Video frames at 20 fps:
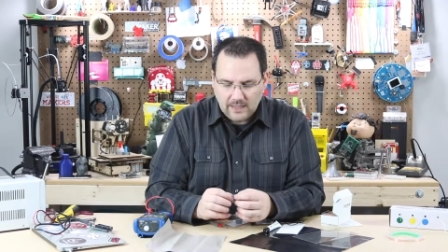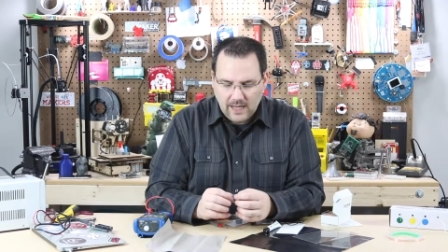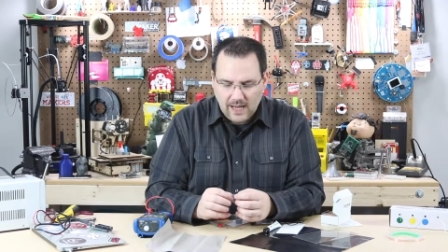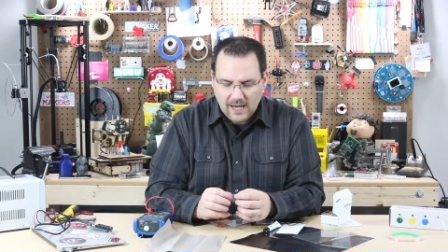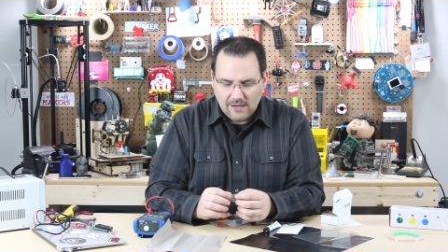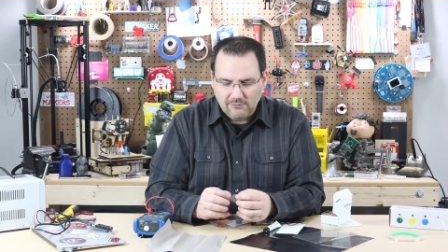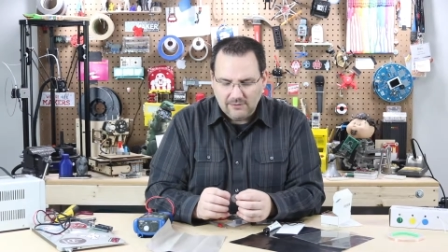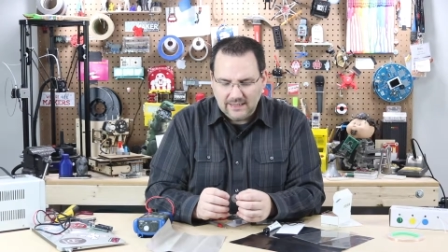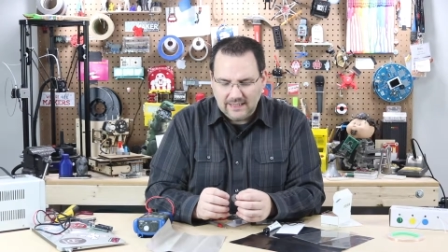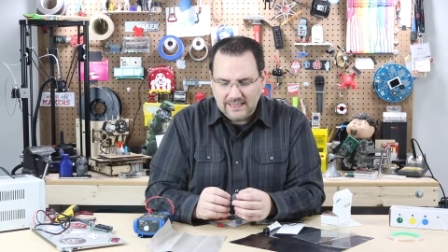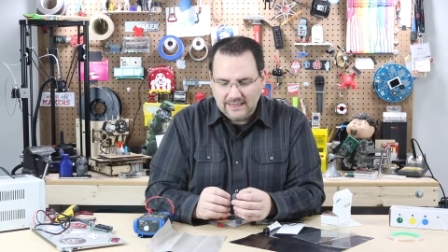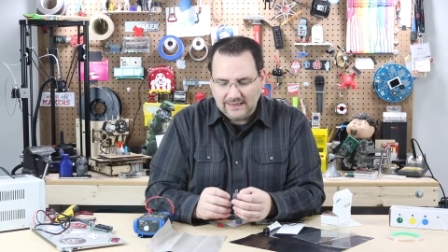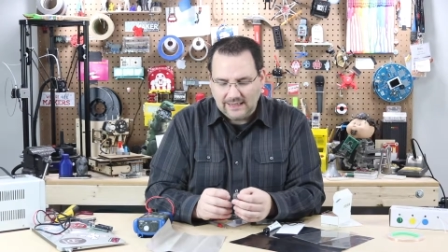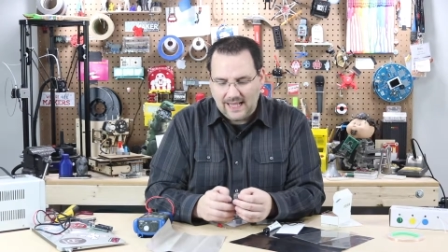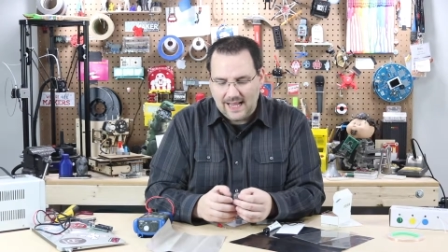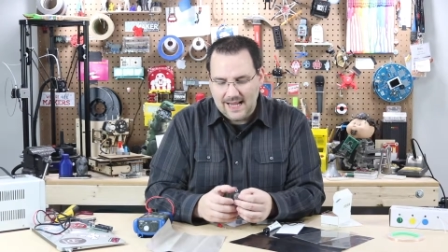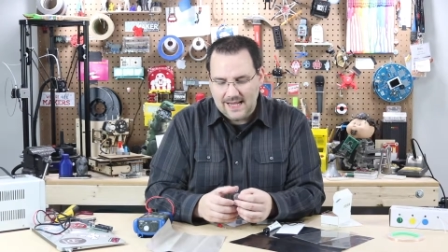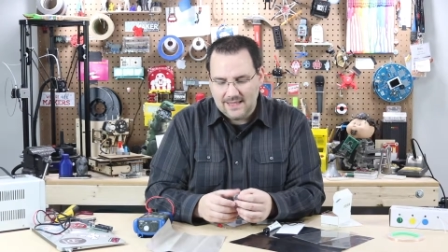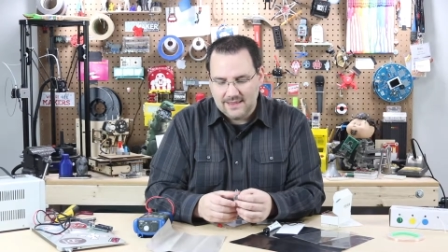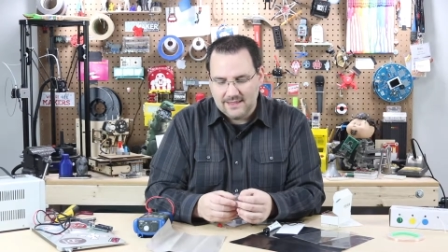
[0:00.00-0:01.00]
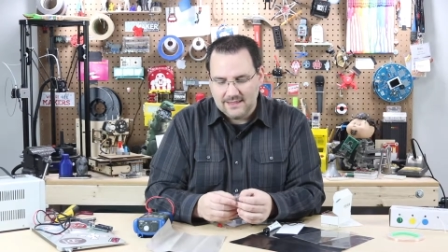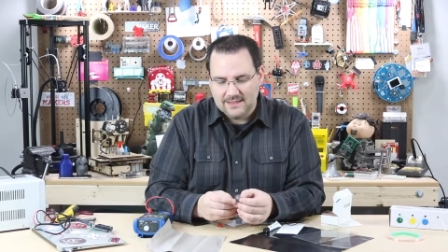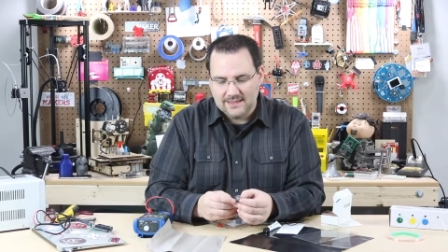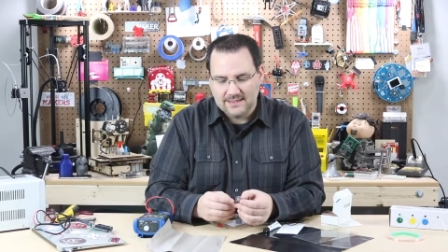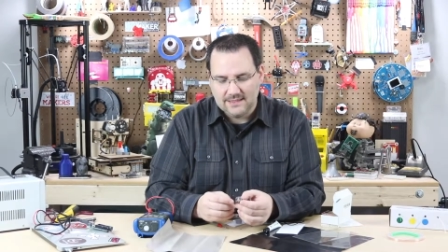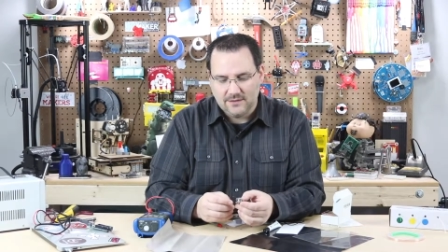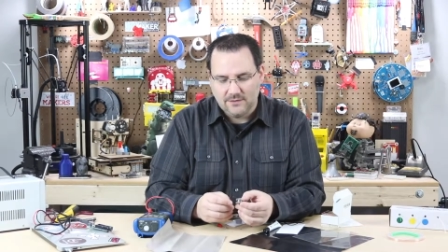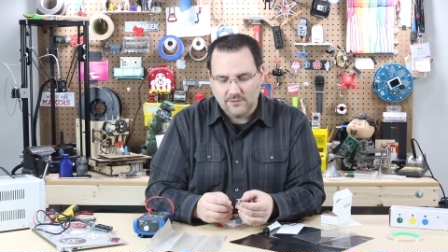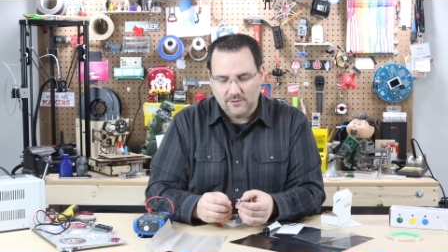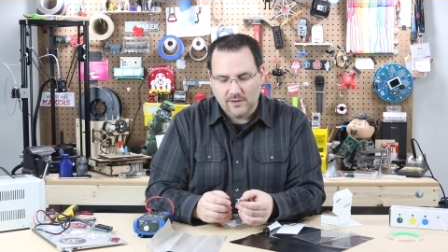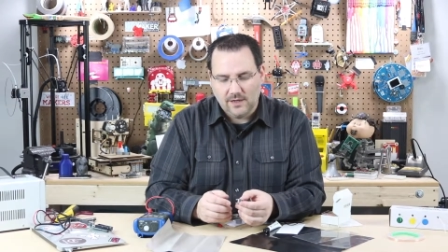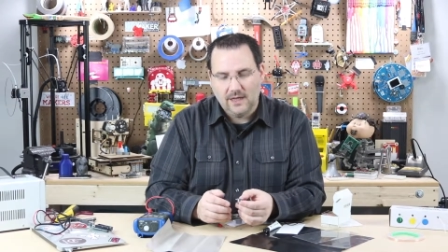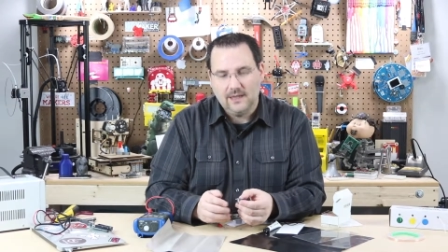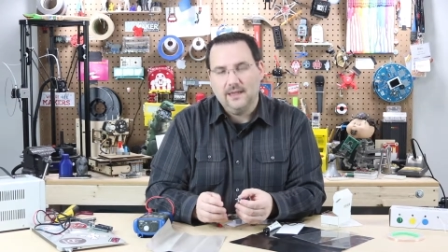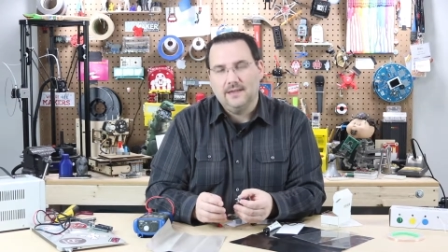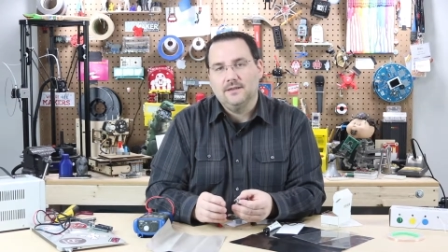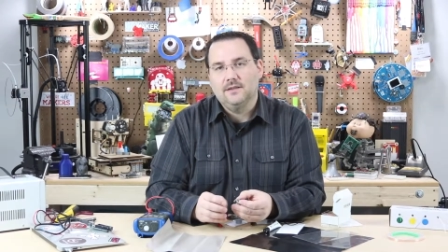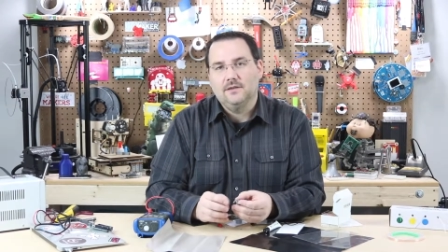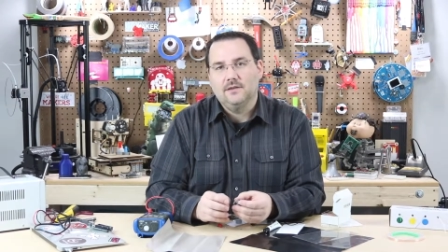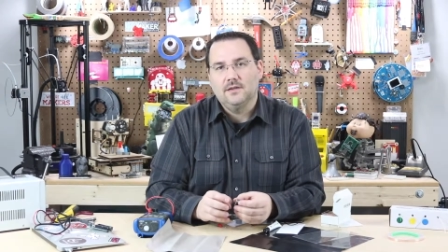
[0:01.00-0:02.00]
I really like the silver. I
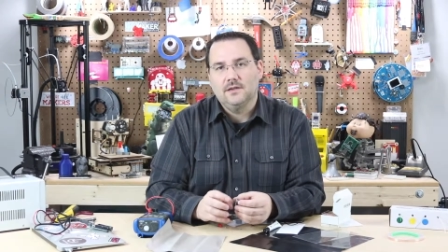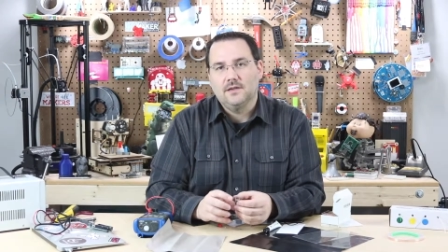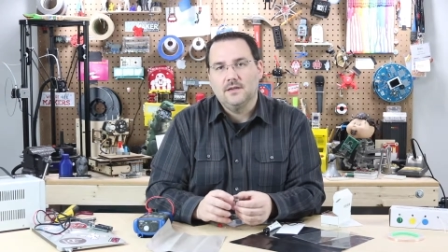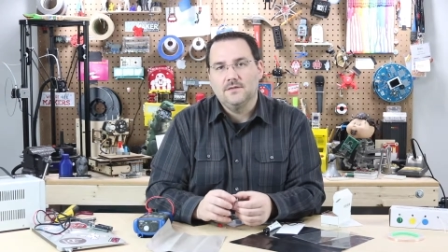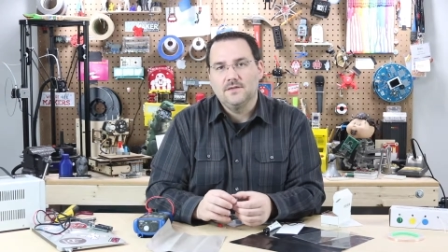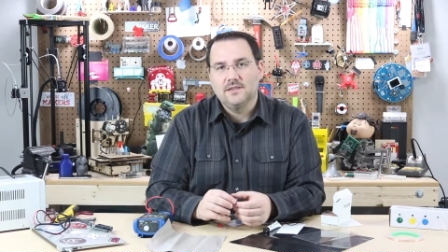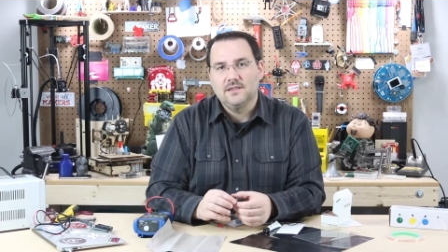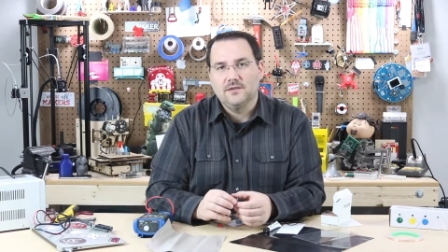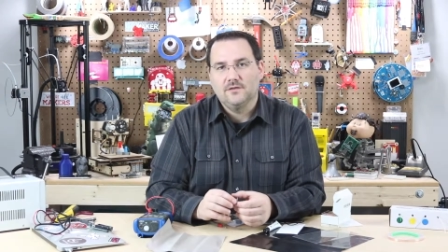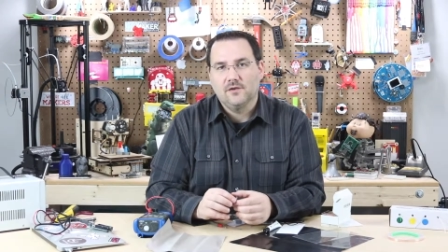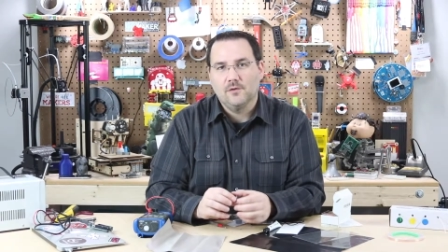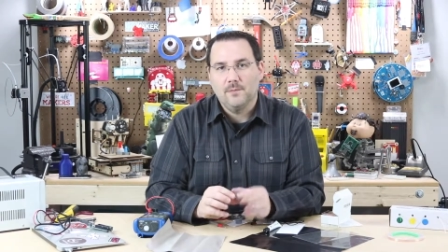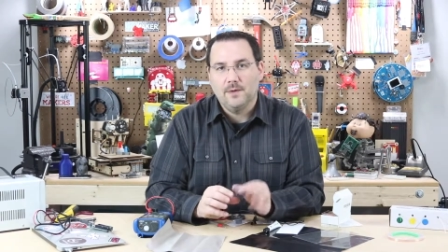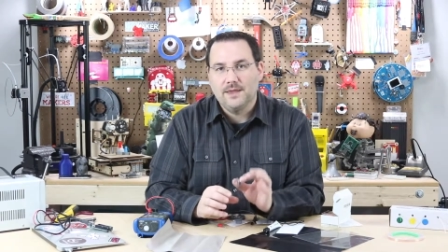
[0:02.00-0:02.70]
like the look of silver,